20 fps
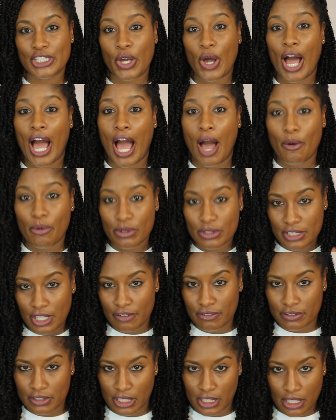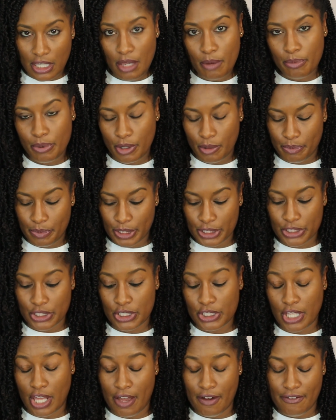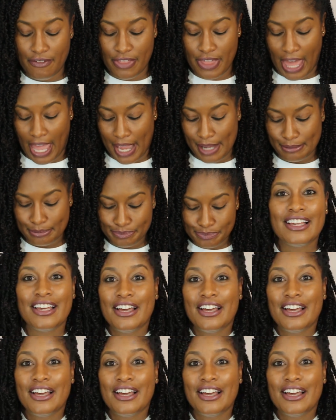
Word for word: so i will definitely put pictures of that